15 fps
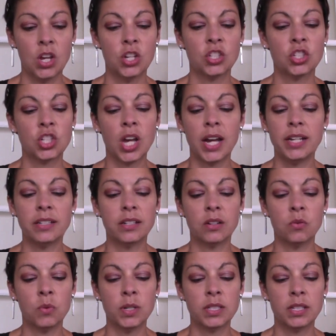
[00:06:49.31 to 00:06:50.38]
Schiendick
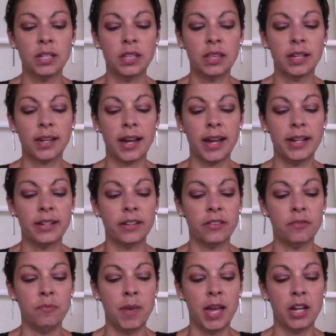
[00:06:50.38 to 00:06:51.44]
wasn't the kind
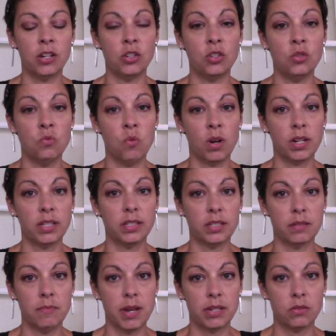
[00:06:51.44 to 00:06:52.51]
of man you wanted
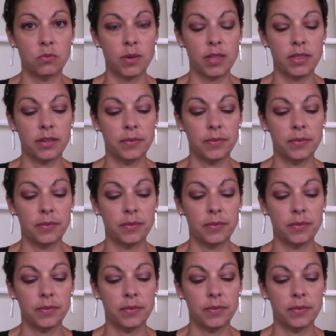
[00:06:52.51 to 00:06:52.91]
to mess with.